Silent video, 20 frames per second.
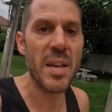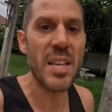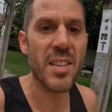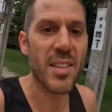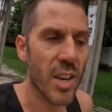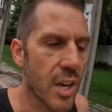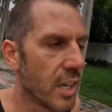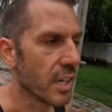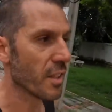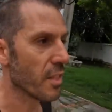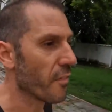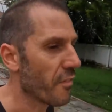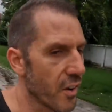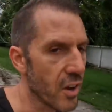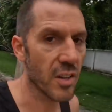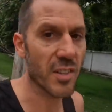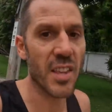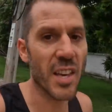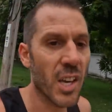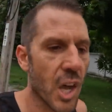mean, certainly the
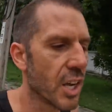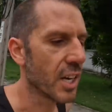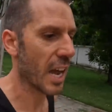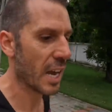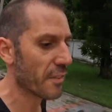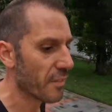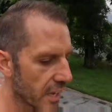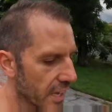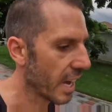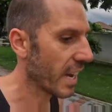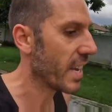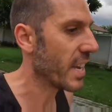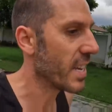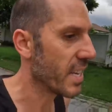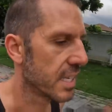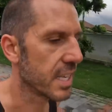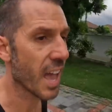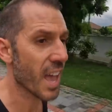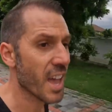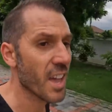first thing I'd advocate
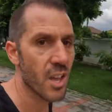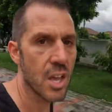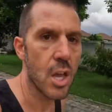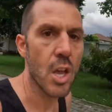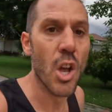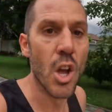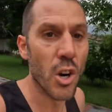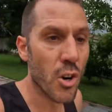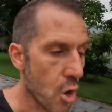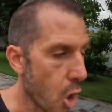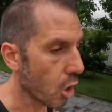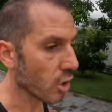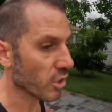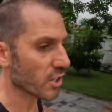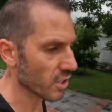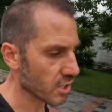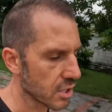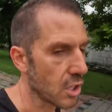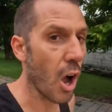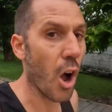is not
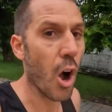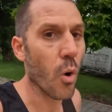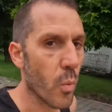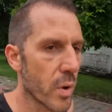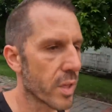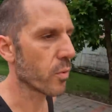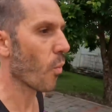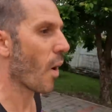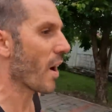to start with